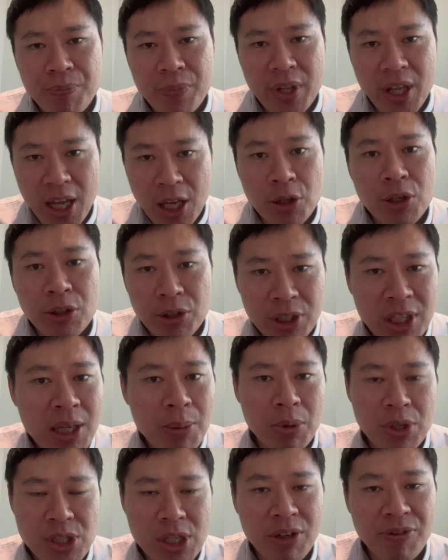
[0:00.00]
and you get to keep
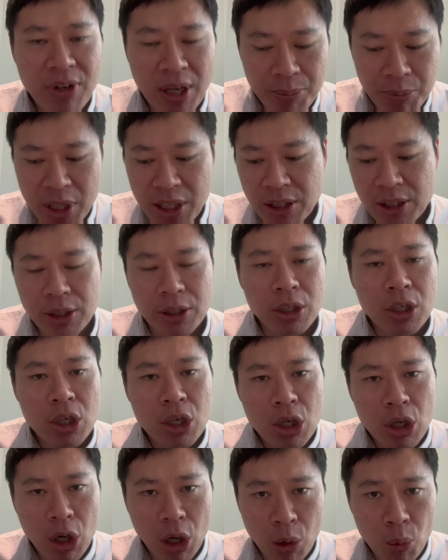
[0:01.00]
yourself updated
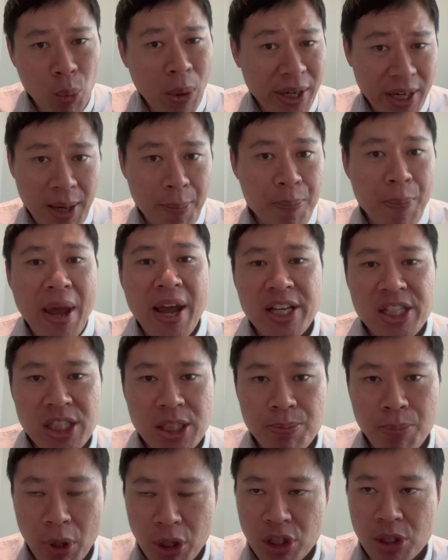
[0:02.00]
on what are
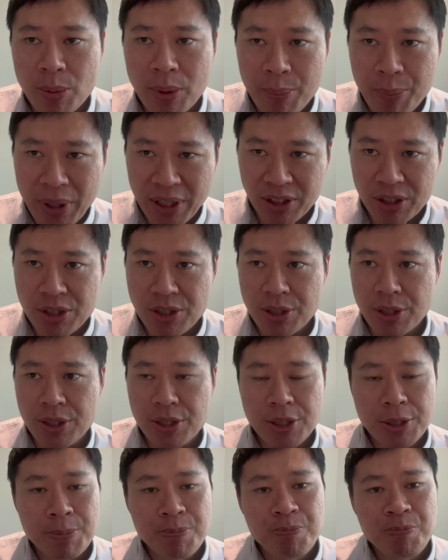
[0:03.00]
best possible
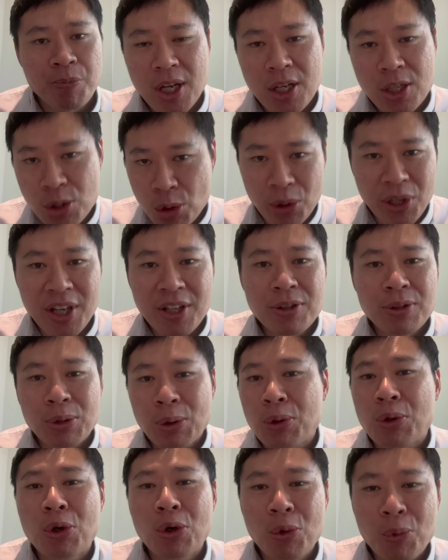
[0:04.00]
practices. So again,
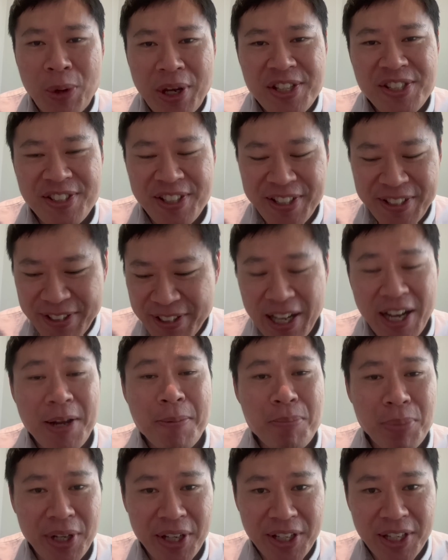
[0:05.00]
don't go wasting
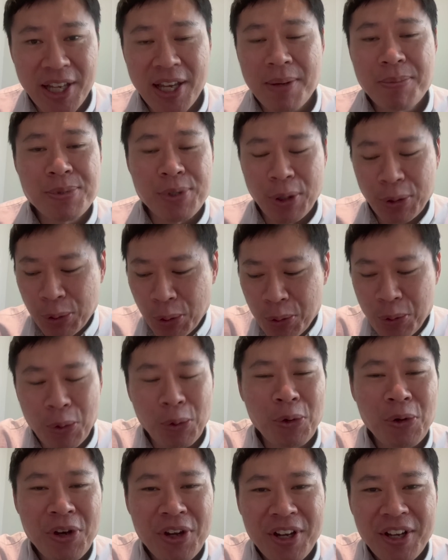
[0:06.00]
time playing games, or don't
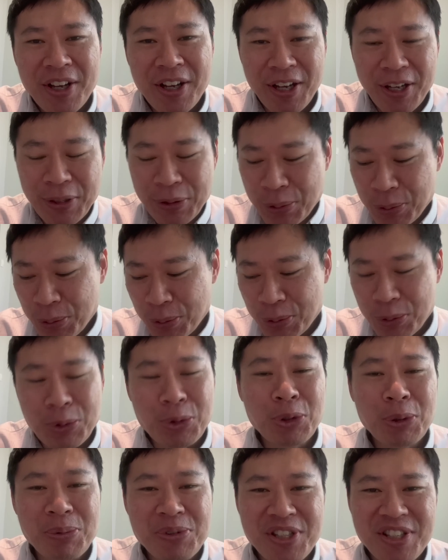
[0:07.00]
go into
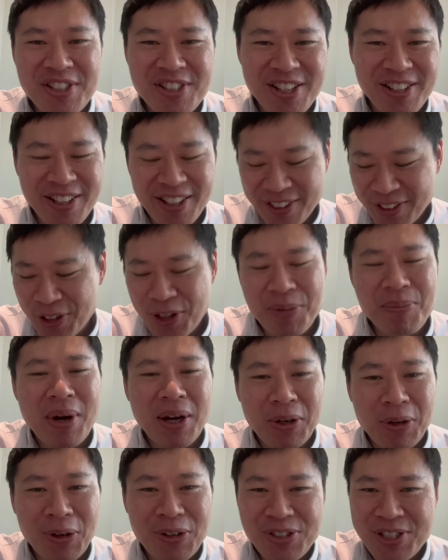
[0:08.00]
groups instead that talk
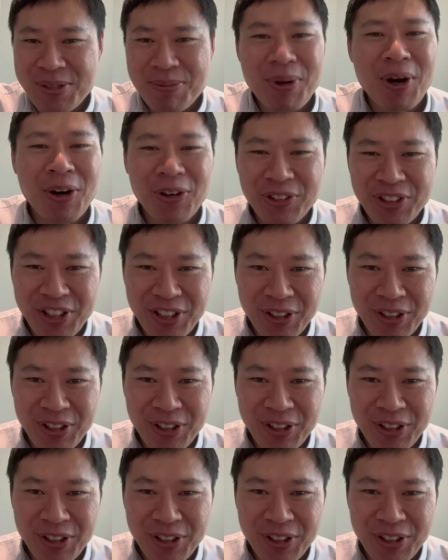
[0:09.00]
about gossip all day